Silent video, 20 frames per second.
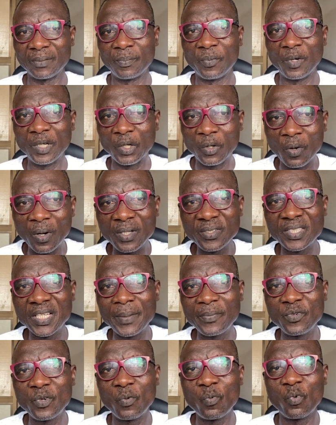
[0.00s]
But a
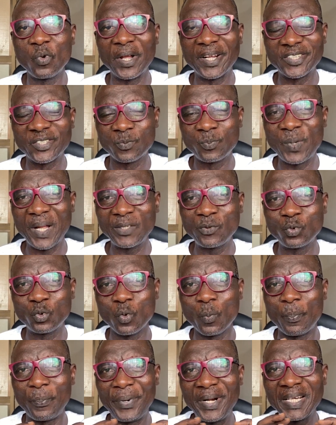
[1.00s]
concept note will expect you to
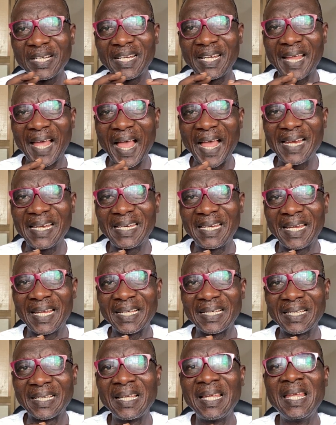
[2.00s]
bring the idea